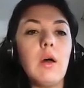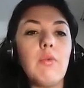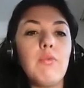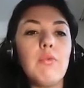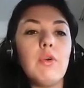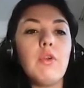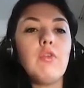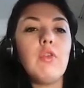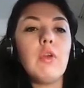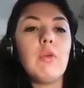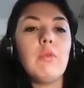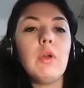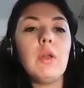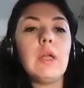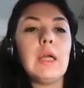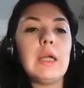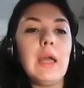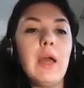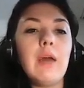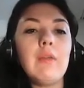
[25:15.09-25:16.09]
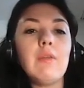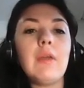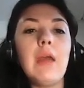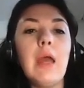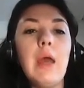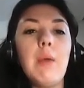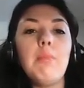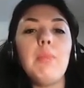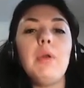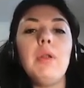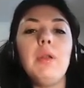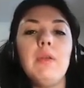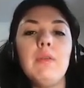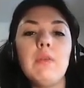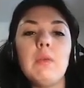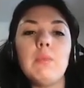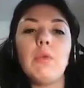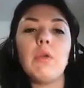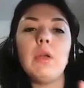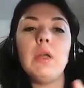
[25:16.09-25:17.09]
First of all, gas
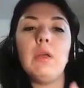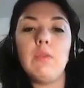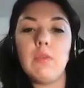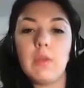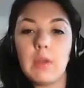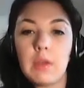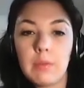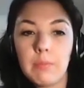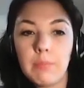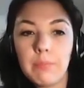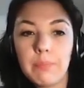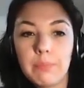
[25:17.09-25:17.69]
embolism risk.